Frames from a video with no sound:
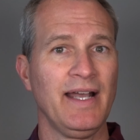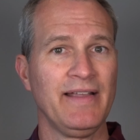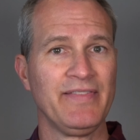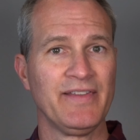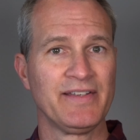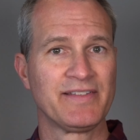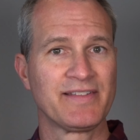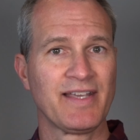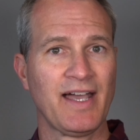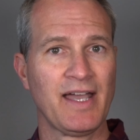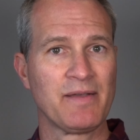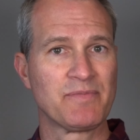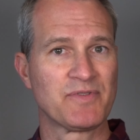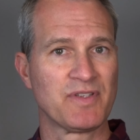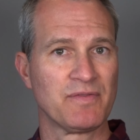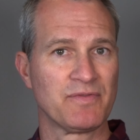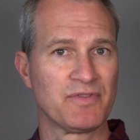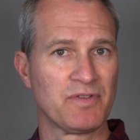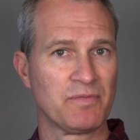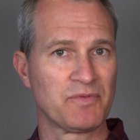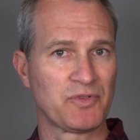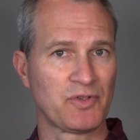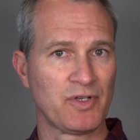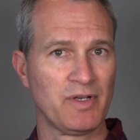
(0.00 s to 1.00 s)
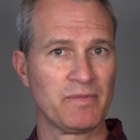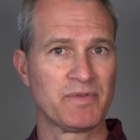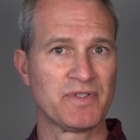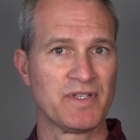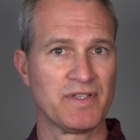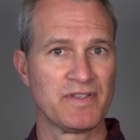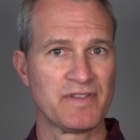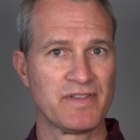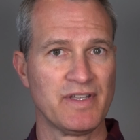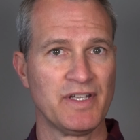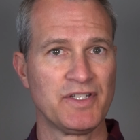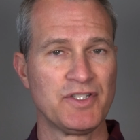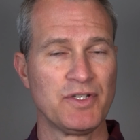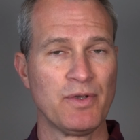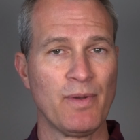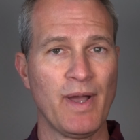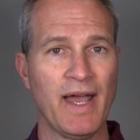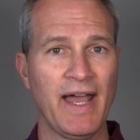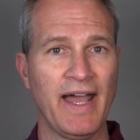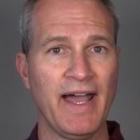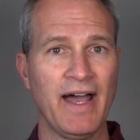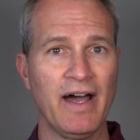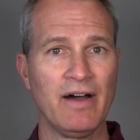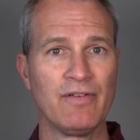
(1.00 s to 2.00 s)
and the types of subscriptions that you
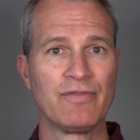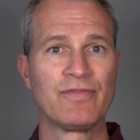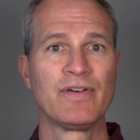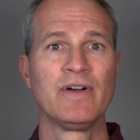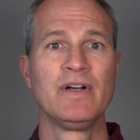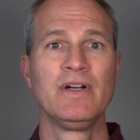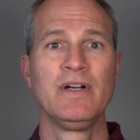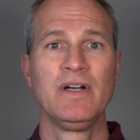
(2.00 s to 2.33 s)
have,